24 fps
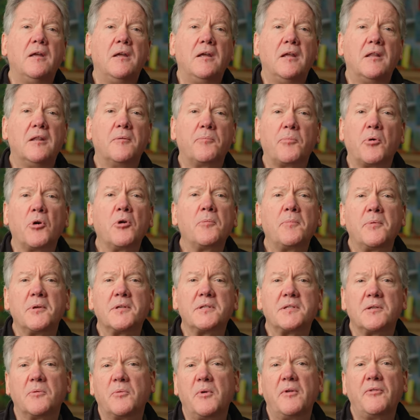in the
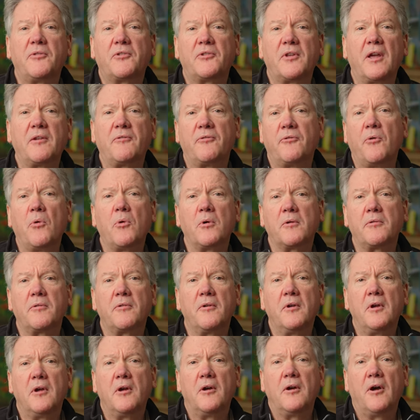purpose that we've set forth